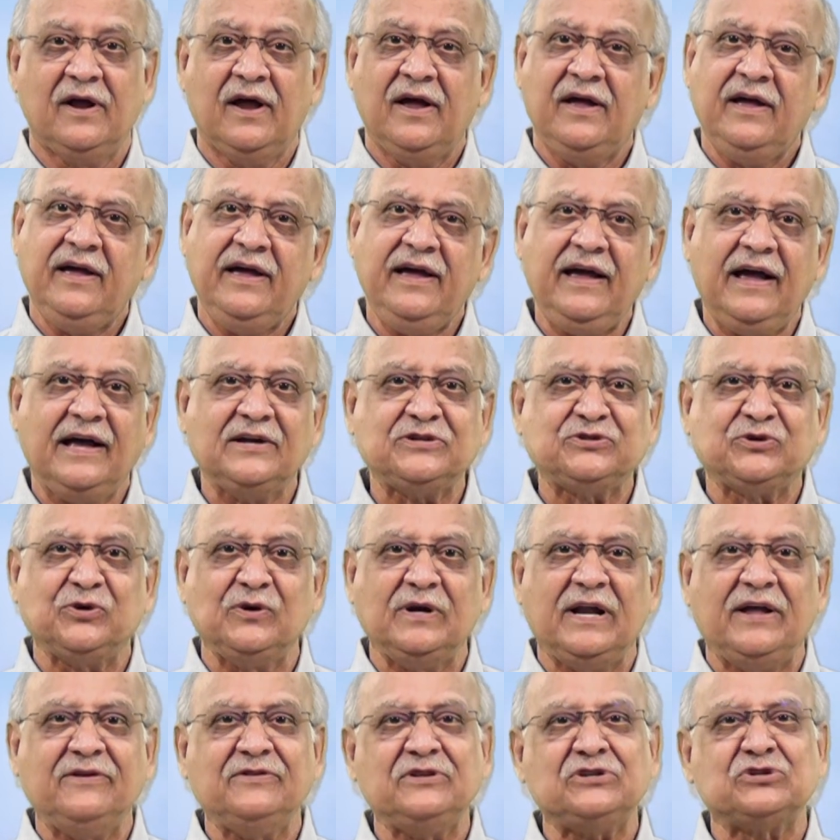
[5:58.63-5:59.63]
he has to
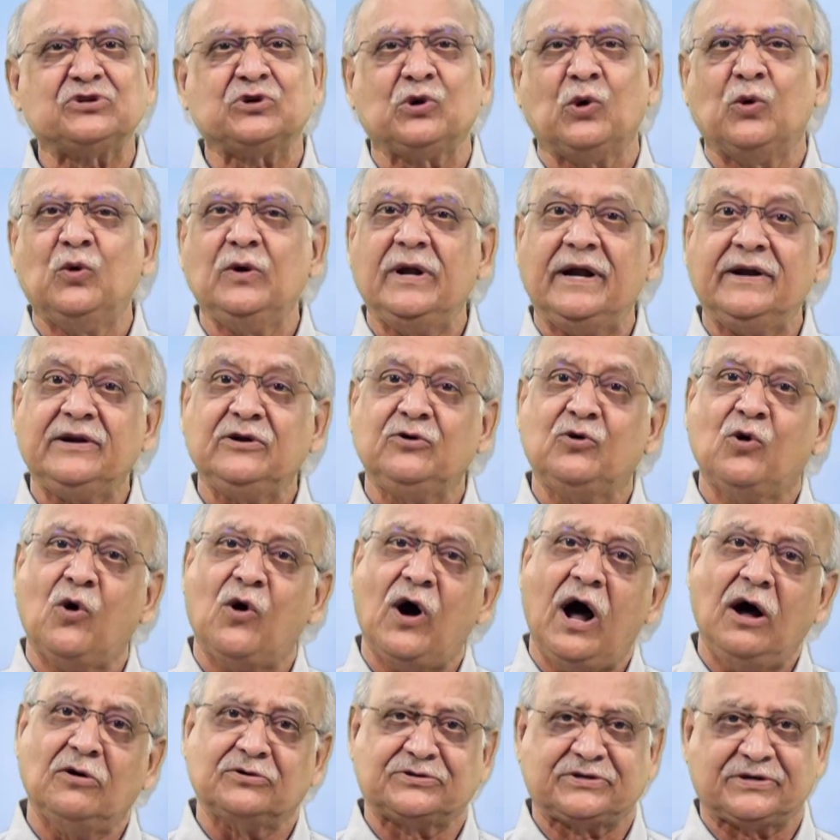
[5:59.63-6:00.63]
leave the school and go
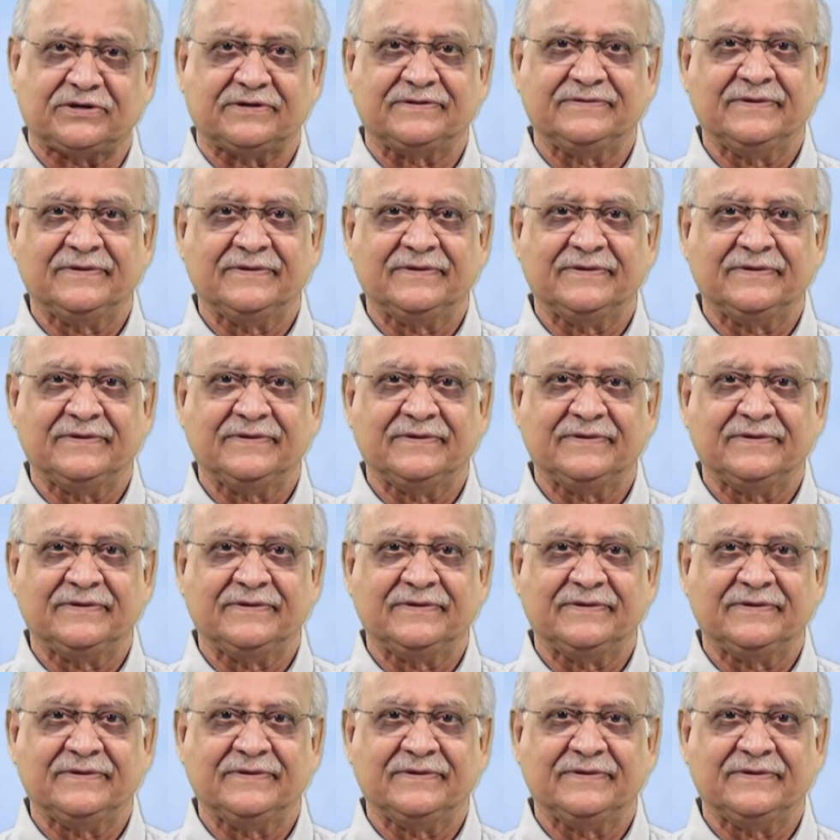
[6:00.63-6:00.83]
out